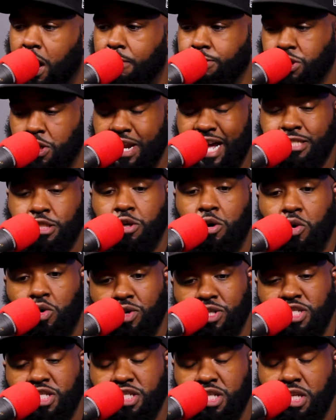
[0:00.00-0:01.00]
So that's
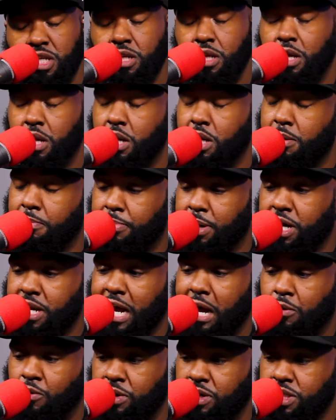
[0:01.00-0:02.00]
horse shit. But
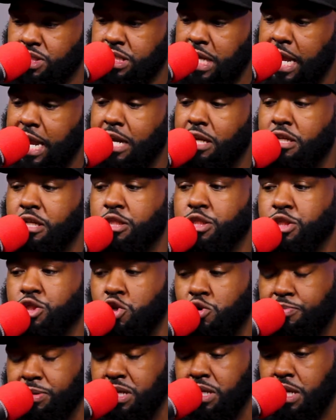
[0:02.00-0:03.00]
I will say it looks
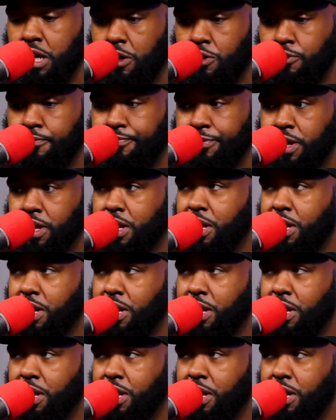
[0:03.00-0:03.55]
super dope.